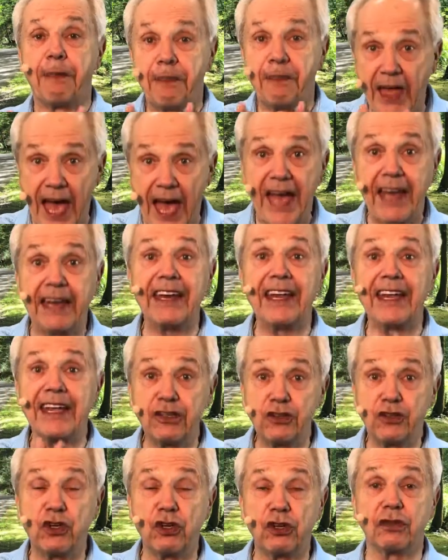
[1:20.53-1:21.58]
That
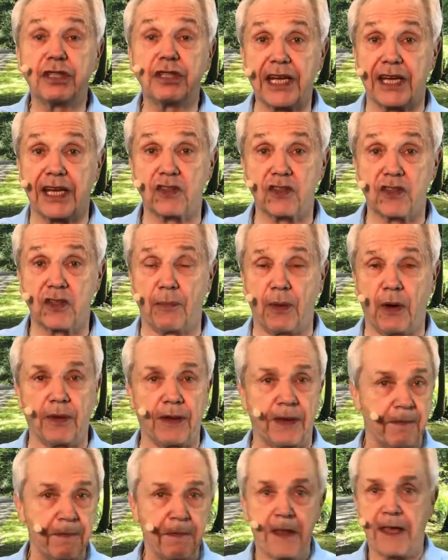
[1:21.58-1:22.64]
is your
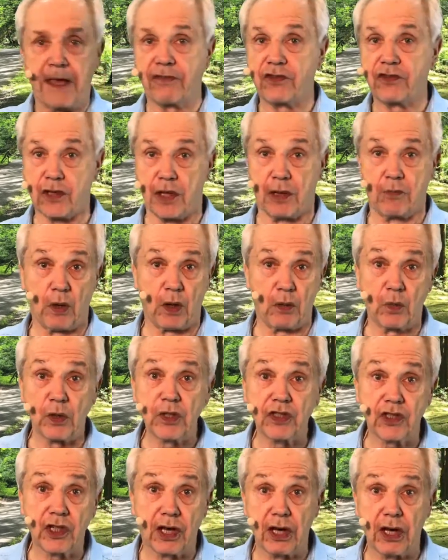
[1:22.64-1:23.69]
testimony. If someone
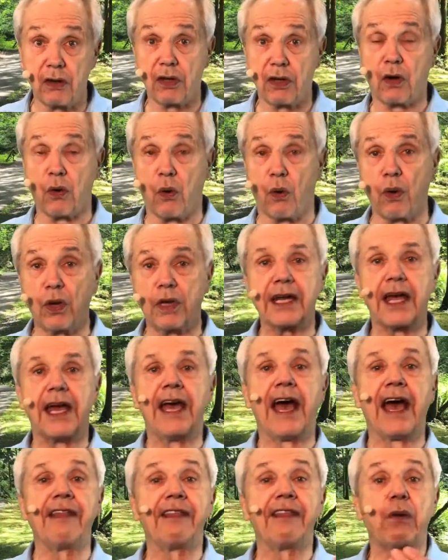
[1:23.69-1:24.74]
was to go to court
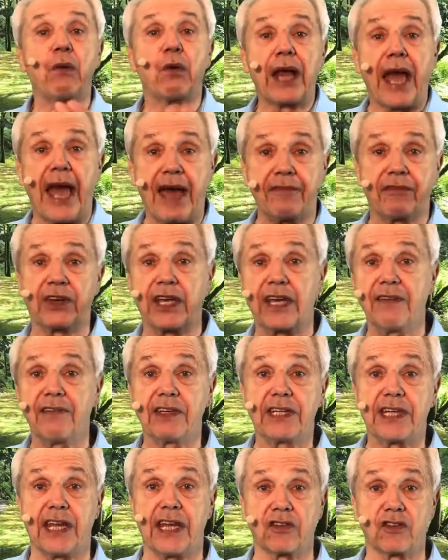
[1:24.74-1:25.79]
and they were to have to give a
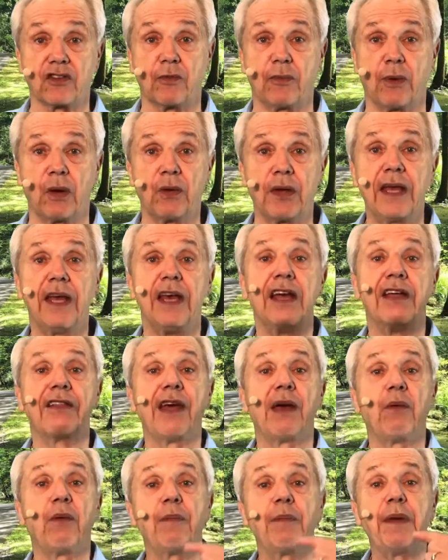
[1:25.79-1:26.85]
testimony,
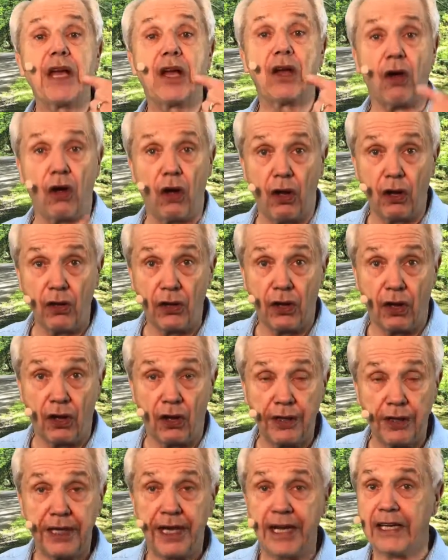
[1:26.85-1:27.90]
they would be called
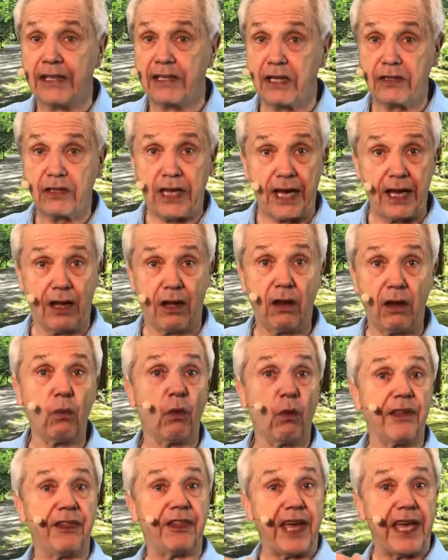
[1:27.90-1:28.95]
on to tell
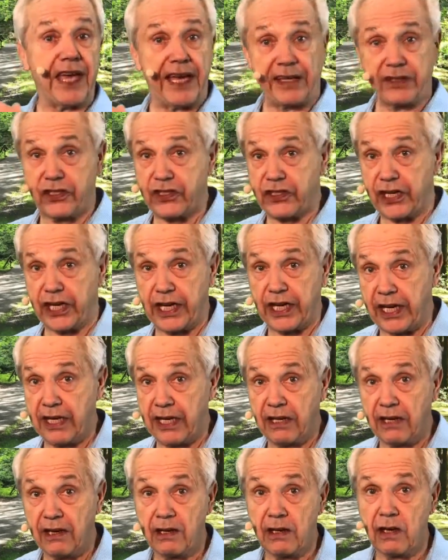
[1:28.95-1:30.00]
what they had seen,